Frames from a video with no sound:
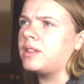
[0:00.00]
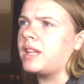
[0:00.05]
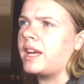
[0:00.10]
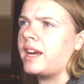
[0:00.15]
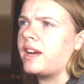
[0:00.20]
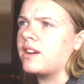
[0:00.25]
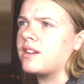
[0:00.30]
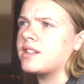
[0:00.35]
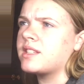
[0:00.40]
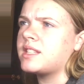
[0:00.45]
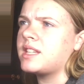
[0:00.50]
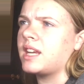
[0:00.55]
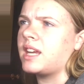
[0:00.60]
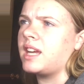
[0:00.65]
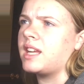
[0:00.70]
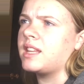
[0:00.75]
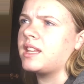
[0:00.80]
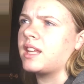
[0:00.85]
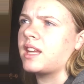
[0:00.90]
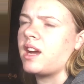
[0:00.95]
layers to
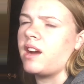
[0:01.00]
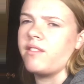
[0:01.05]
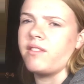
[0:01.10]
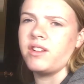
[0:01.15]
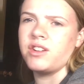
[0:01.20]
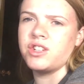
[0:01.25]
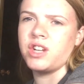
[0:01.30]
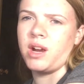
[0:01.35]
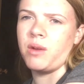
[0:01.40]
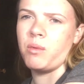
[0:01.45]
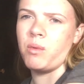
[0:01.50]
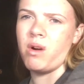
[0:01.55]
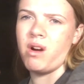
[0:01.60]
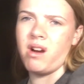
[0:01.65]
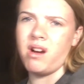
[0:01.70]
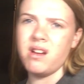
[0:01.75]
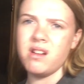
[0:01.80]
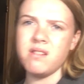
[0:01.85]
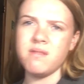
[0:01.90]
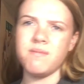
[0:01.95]
get the coverage I
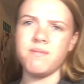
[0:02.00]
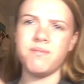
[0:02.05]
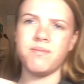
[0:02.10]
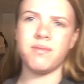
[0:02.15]
want.